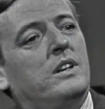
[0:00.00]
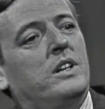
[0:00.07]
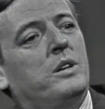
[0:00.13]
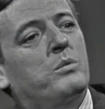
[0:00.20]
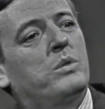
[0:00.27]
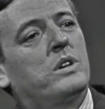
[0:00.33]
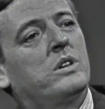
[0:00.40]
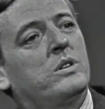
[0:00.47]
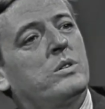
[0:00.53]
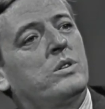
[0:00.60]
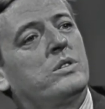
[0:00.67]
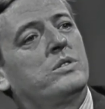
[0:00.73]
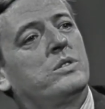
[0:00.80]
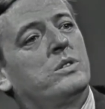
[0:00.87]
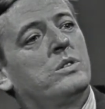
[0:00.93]
that will
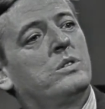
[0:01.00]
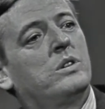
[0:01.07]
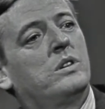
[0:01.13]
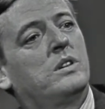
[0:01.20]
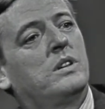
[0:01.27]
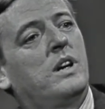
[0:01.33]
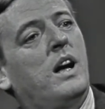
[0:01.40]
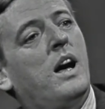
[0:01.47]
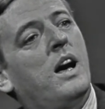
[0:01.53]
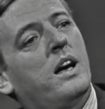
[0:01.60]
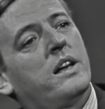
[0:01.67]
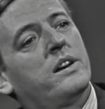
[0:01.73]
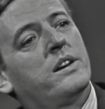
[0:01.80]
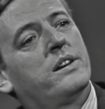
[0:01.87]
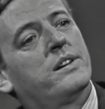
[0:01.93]
endorse your
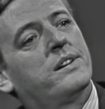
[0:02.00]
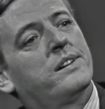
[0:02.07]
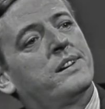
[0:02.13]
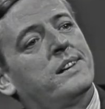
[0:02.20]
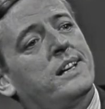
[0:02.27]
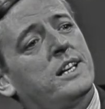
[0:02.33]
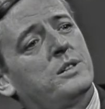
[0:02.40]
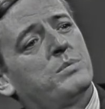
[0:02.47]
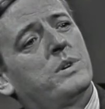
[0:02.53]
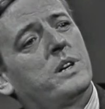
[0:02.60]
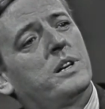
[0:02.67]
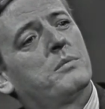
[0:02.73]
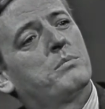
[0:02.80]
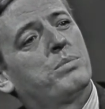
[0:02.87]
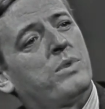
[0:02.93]
idea. And that's
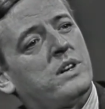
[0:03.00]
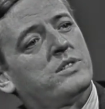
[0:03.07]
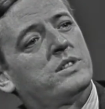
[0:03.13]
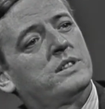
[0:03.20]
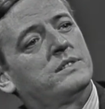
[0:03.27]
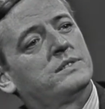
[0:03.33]
well, impressive. I've come